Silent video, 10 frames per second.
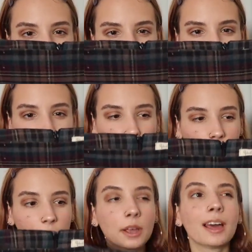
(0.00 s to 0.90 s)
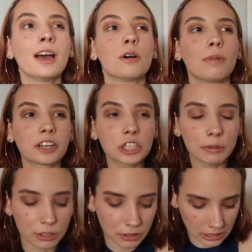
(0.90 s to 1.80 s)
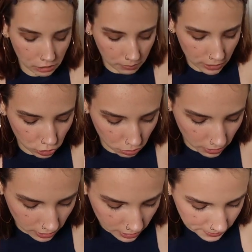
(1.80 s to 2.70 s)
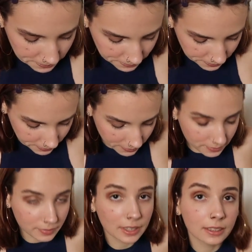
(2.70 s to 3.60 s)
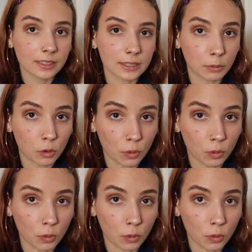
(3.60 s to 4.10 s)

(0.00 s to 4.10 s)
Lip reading: the fit of this skirt. Well, actually, I wish it was a little bit shorter because I'm a